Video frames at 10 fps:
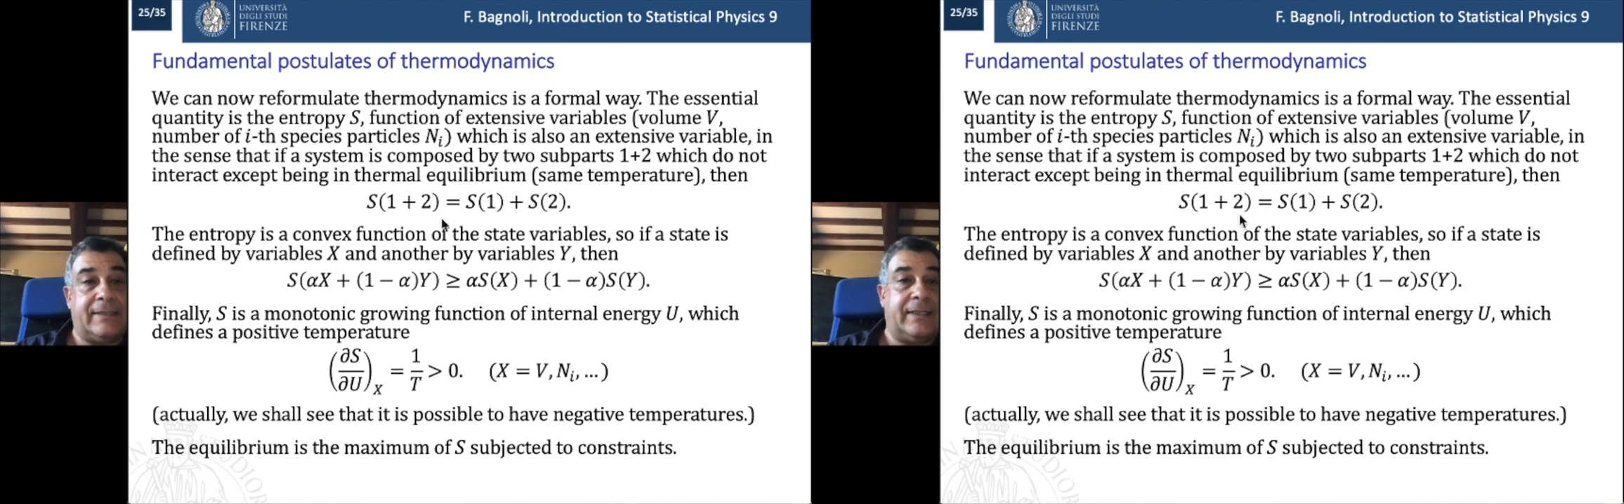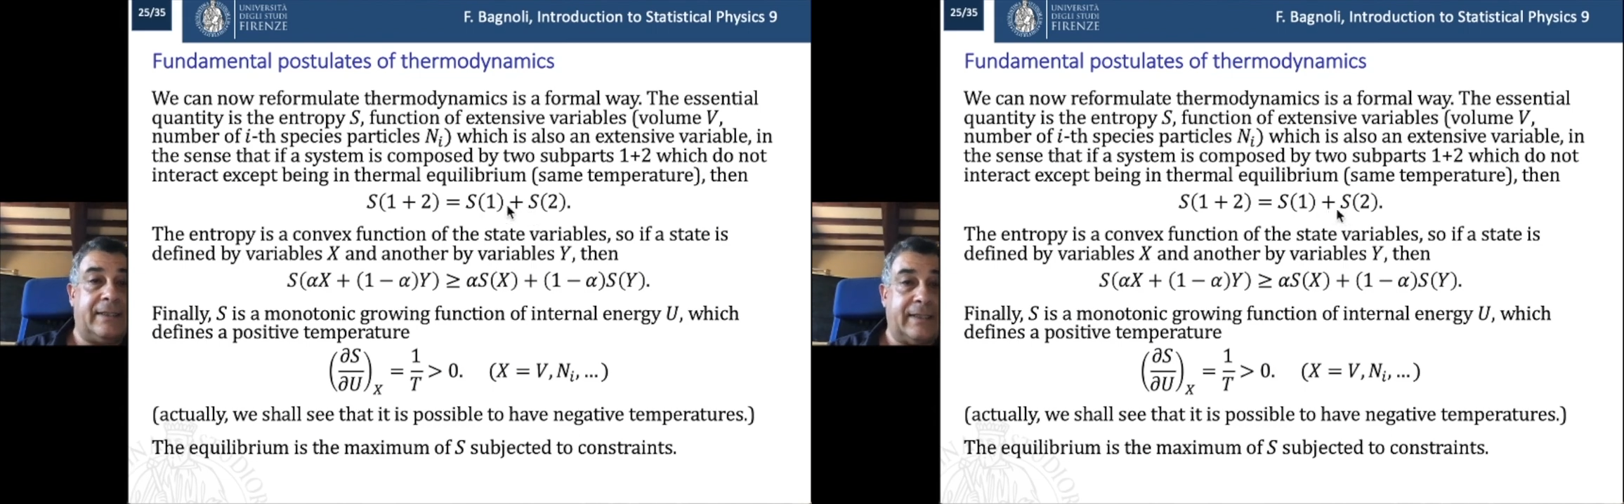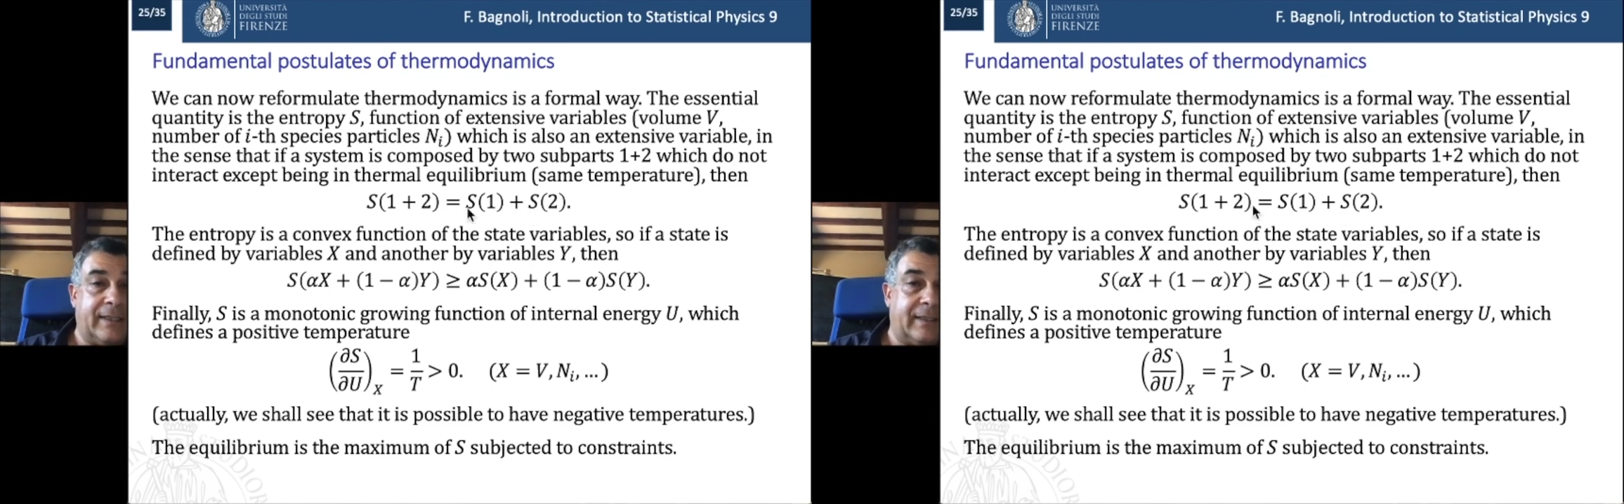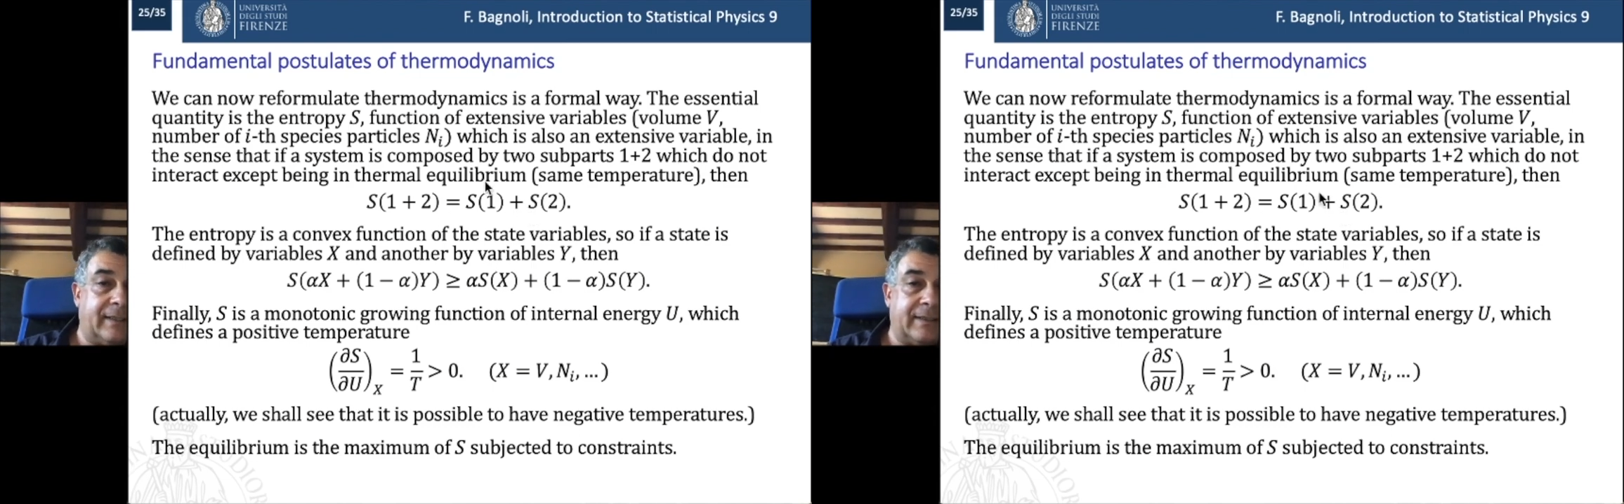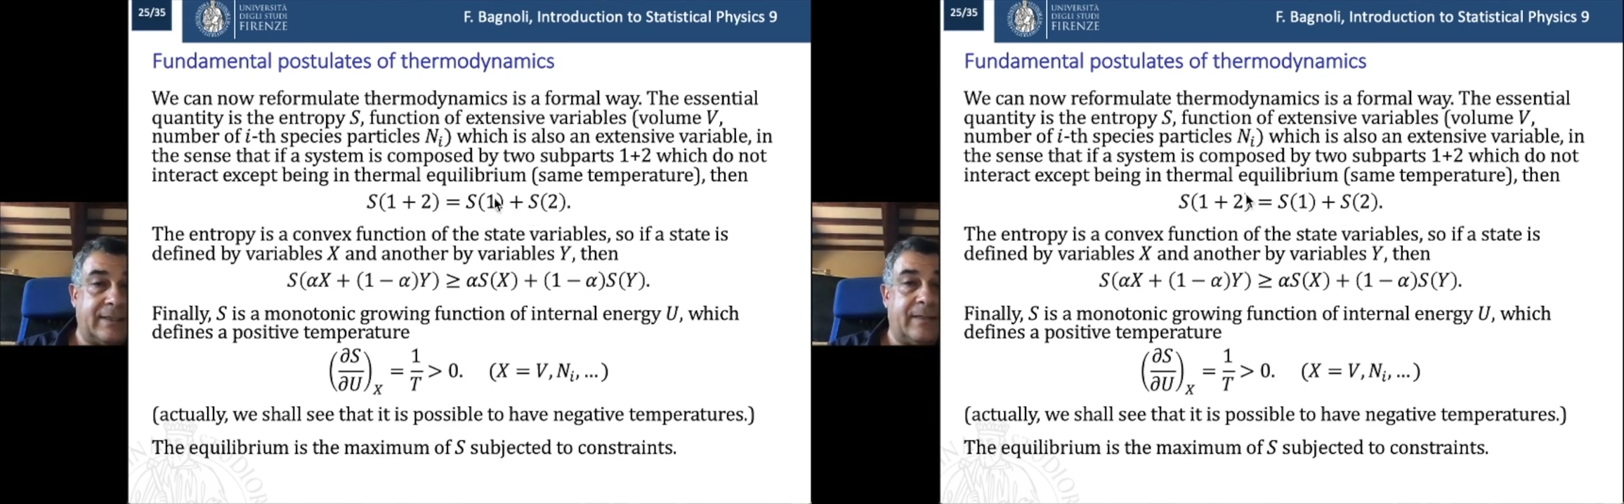and they are
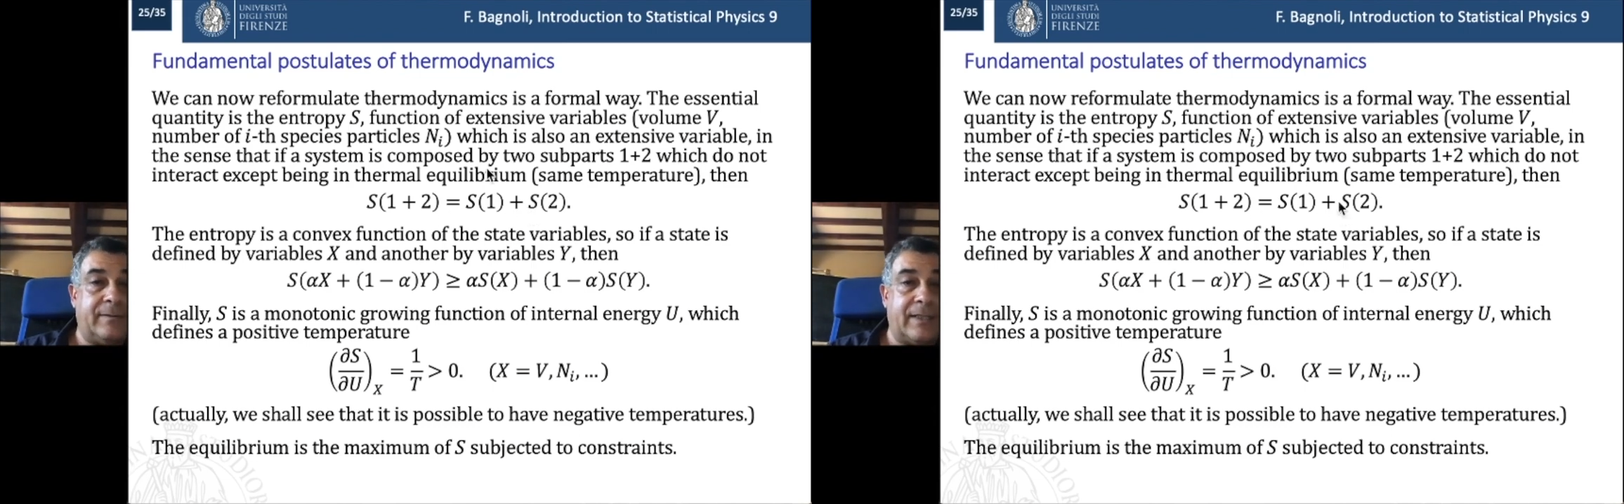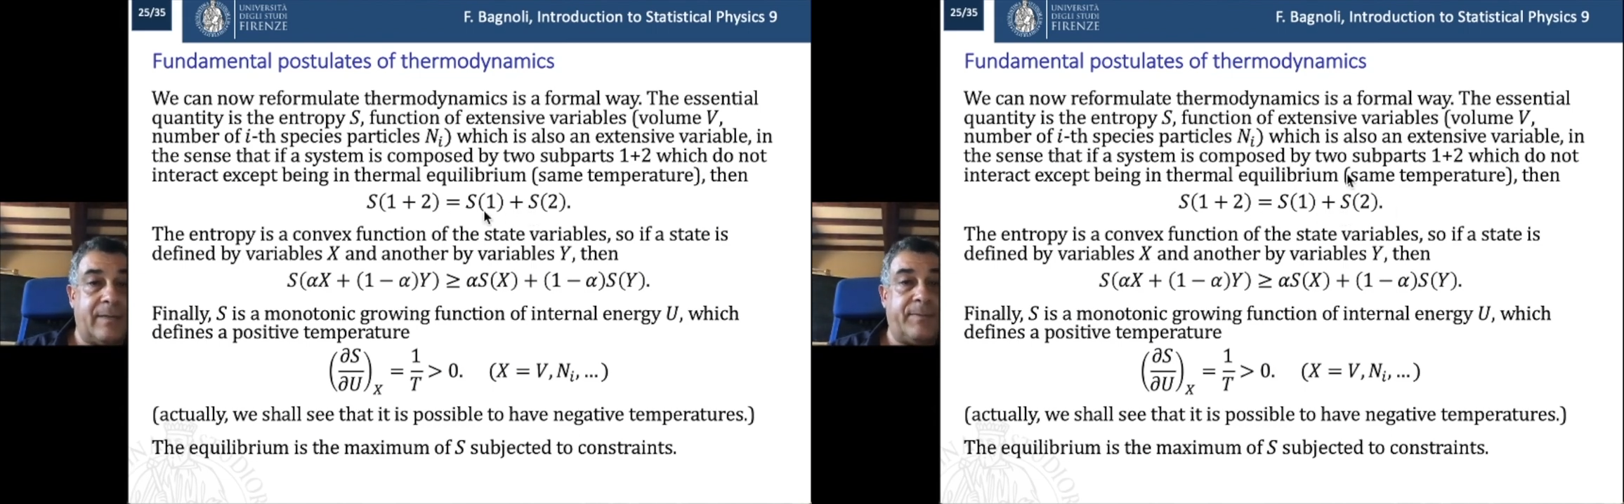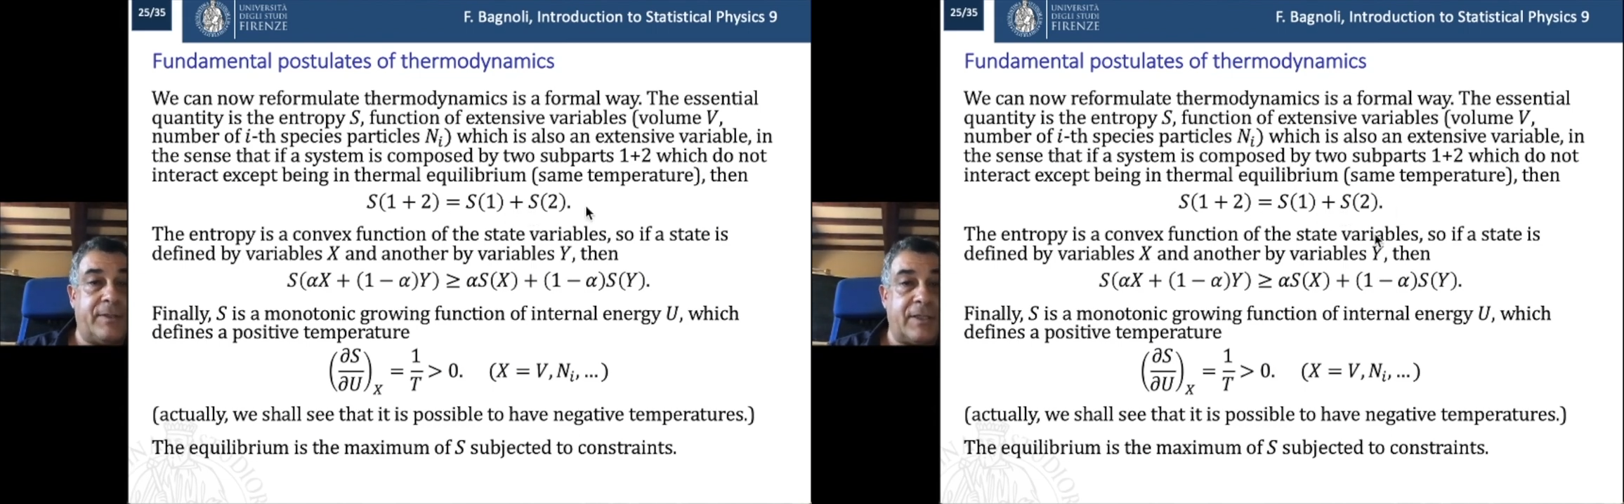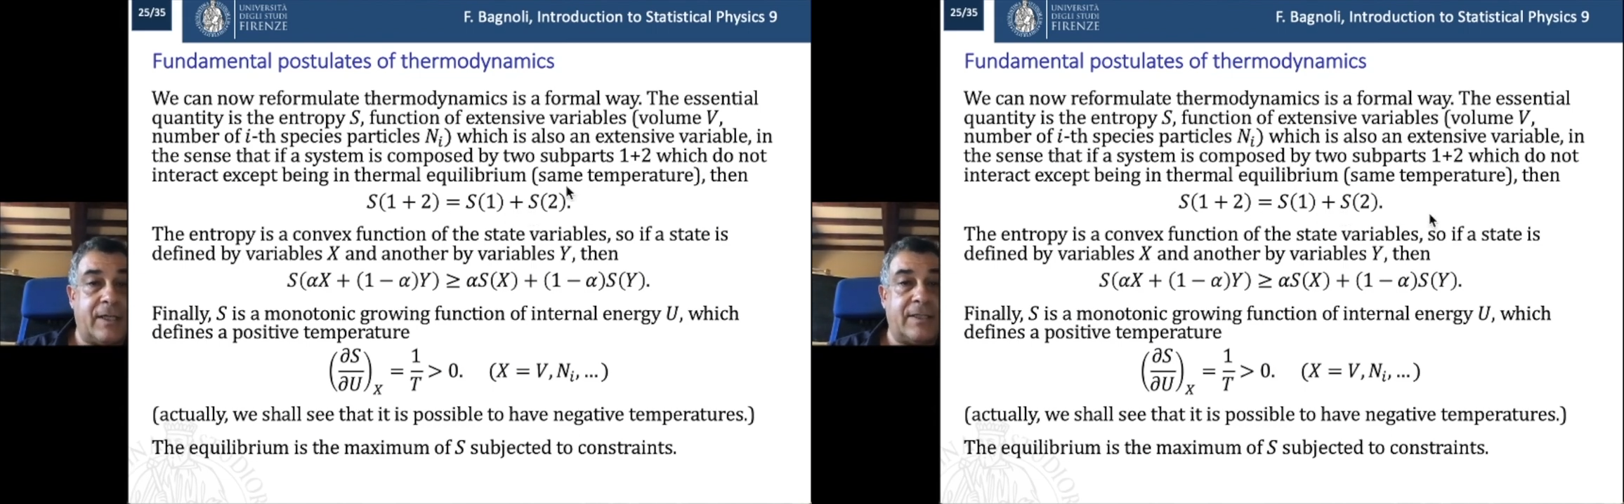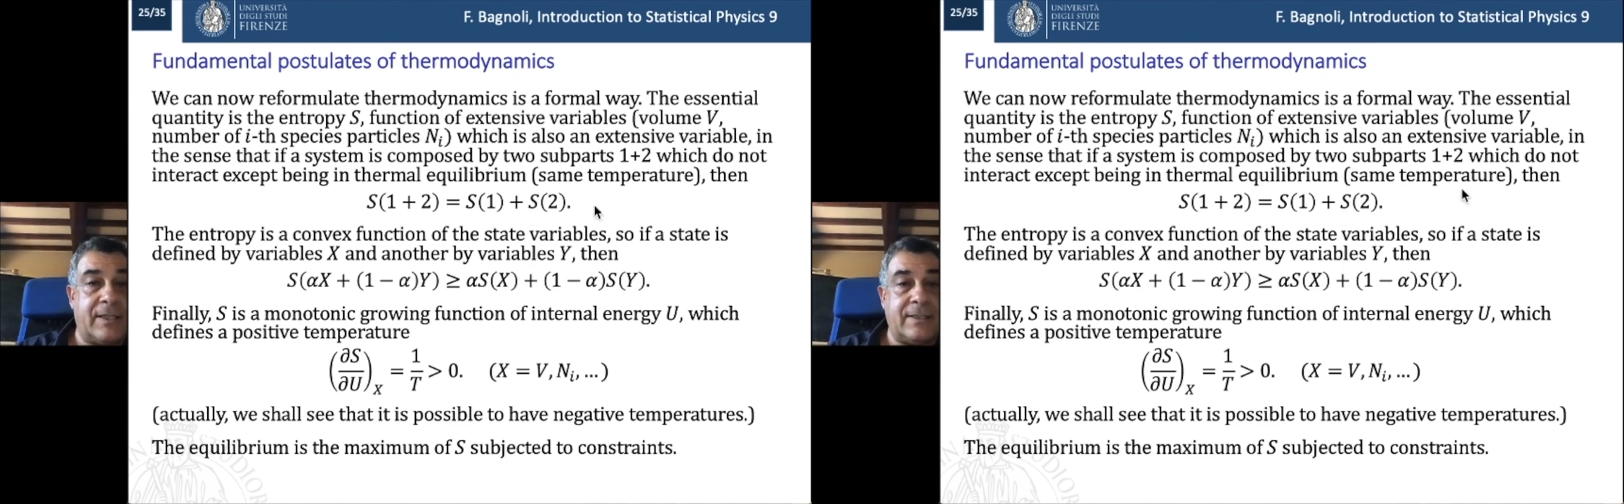the same temperature,
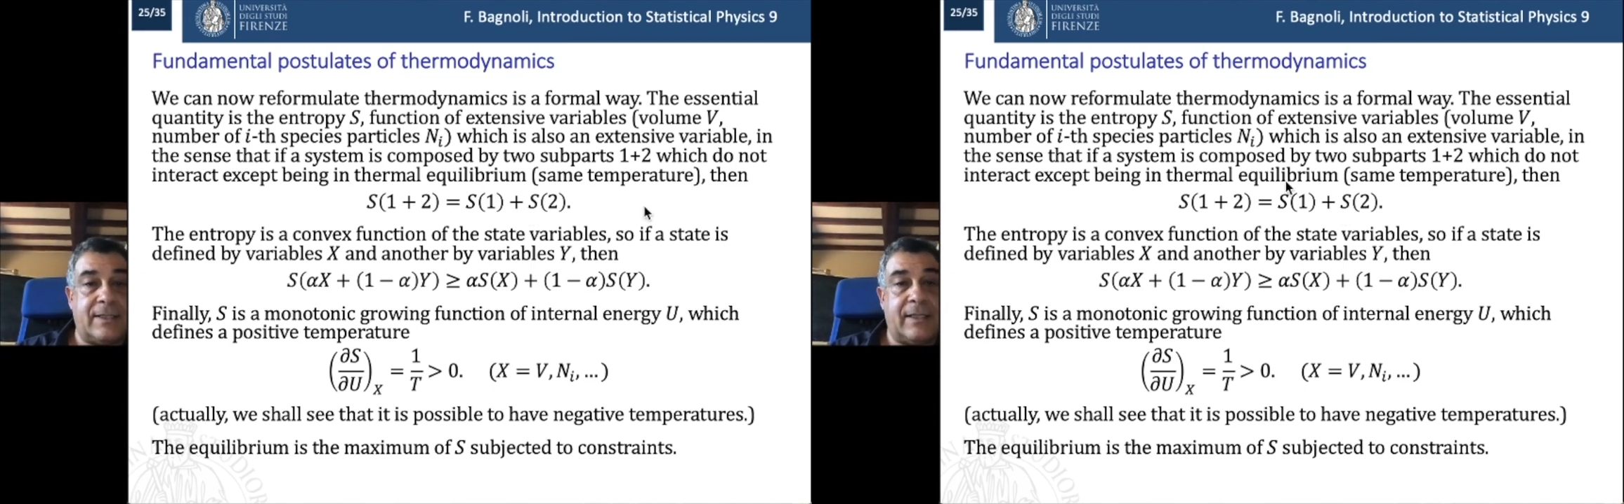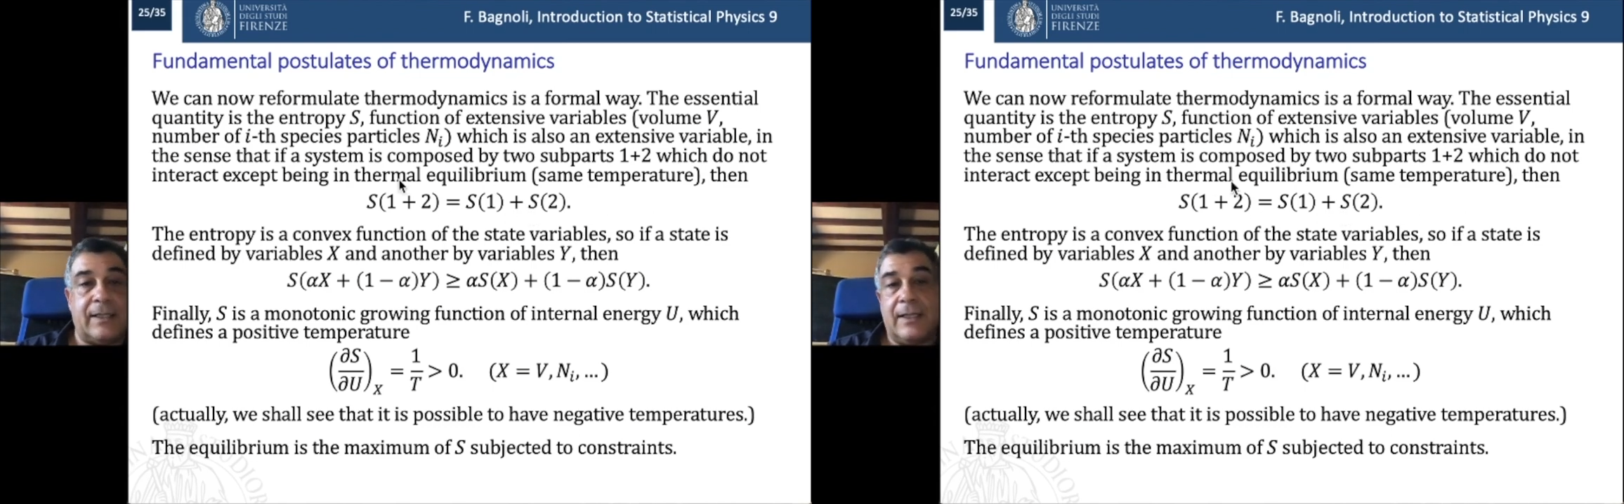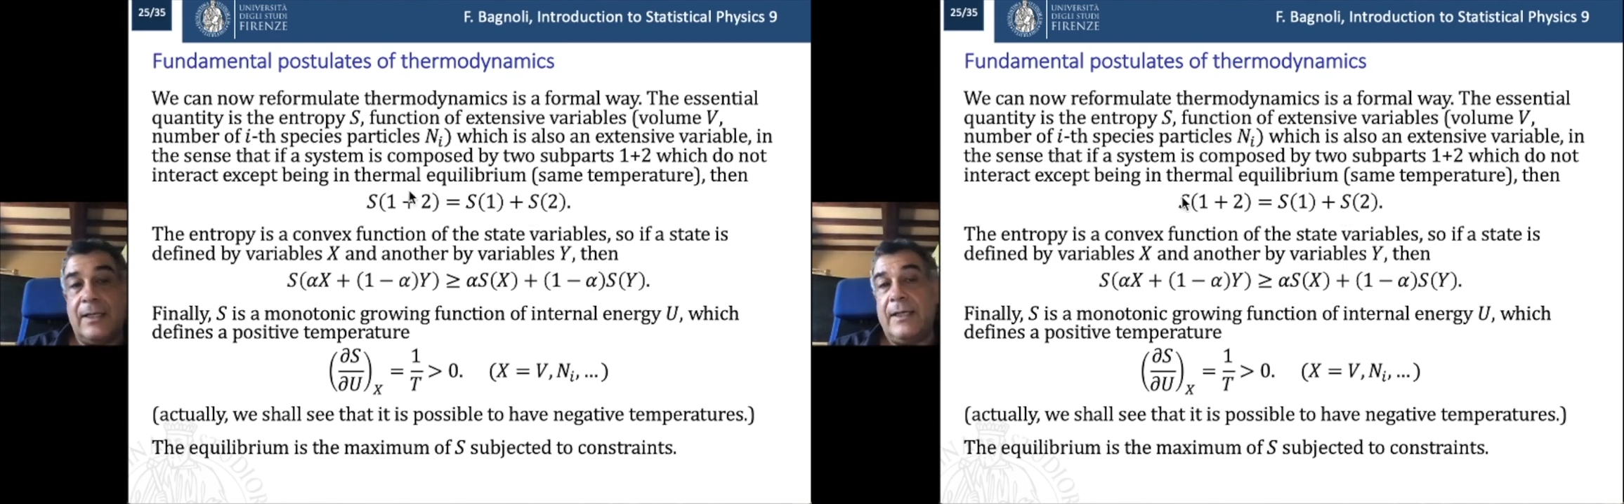etc.,